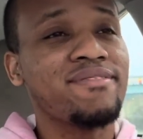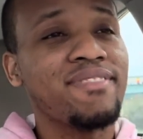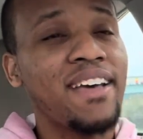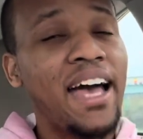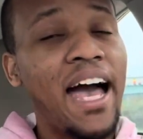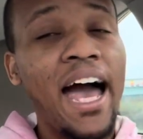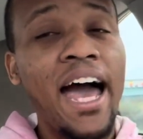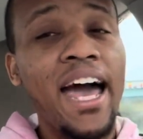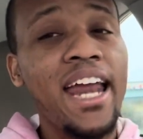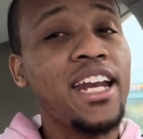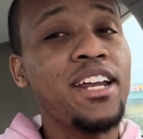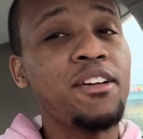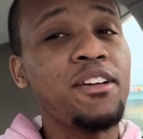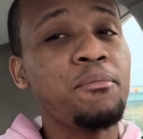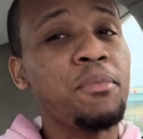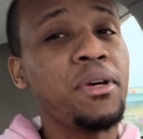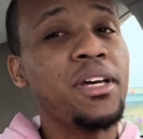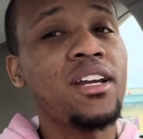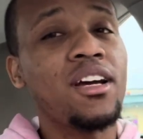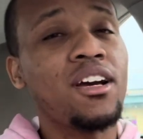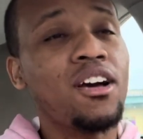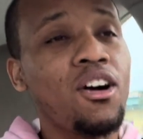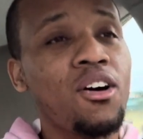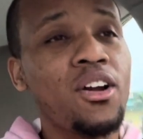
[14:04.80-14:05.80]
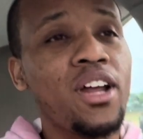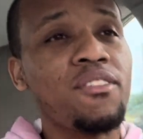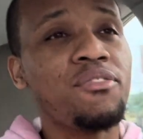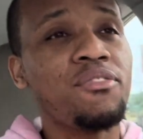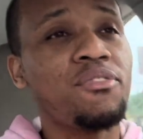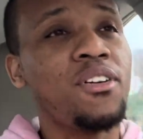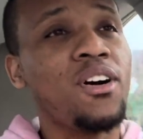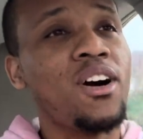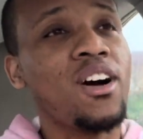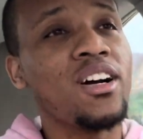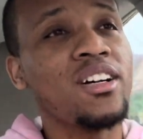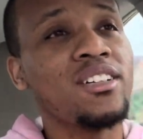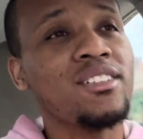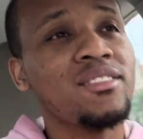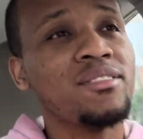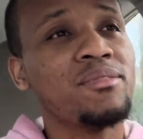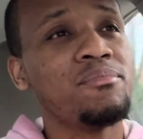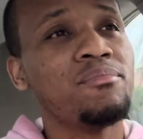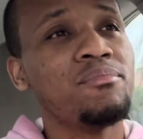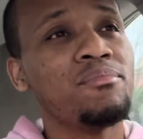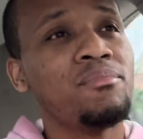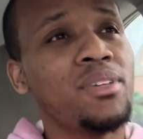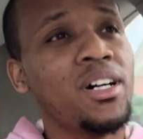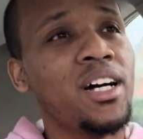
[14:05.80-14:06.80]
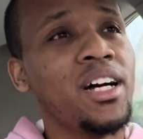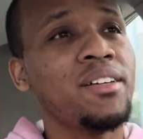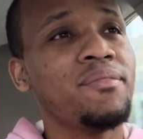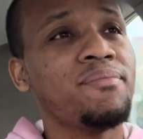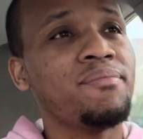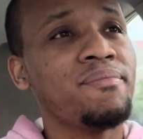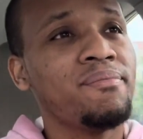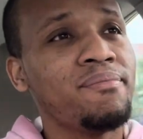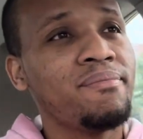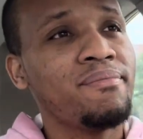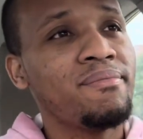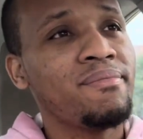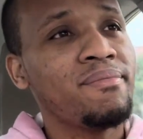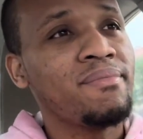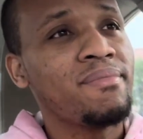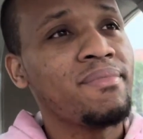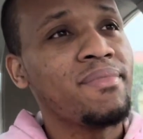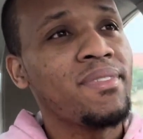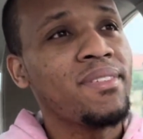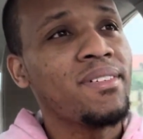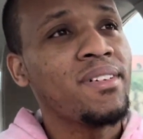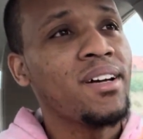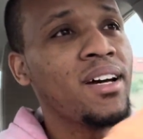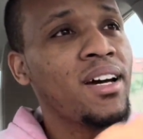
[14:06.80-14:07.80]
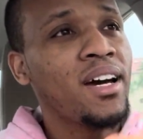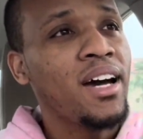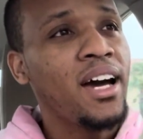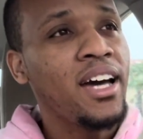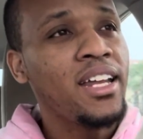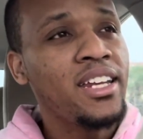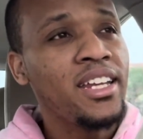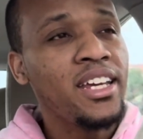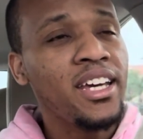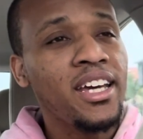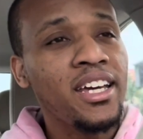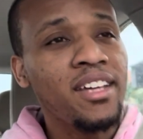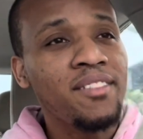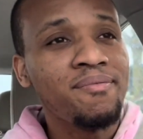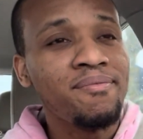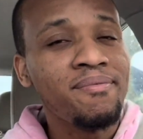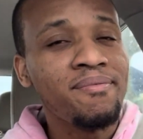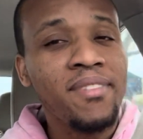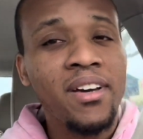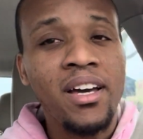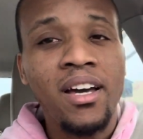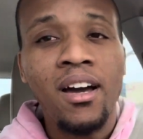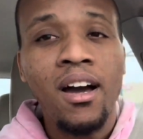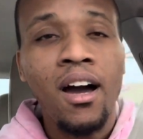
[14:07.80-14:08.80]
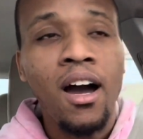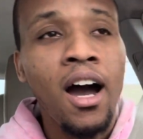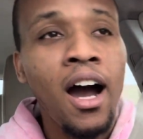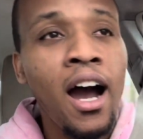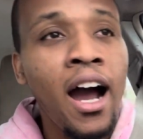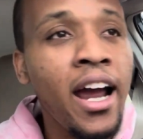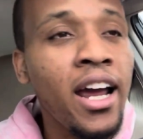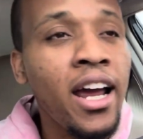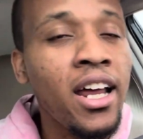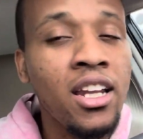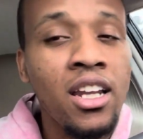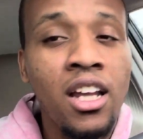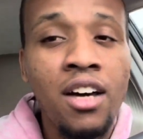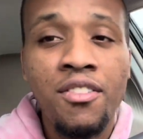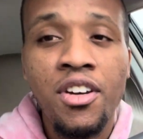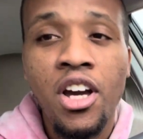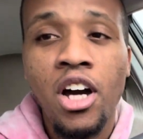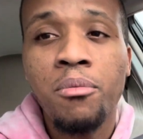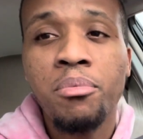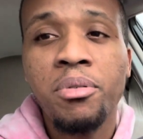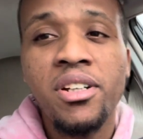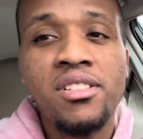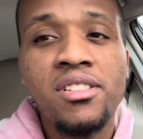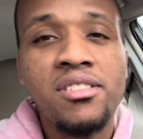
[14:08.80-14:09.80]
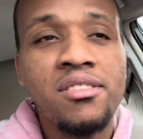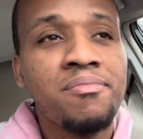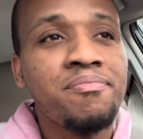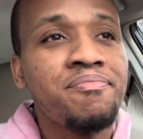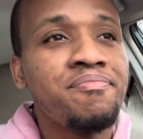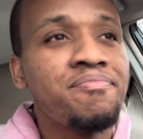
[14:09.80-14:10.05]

I didn't even mean to go that far, but I did. All right, love y'all. Peace.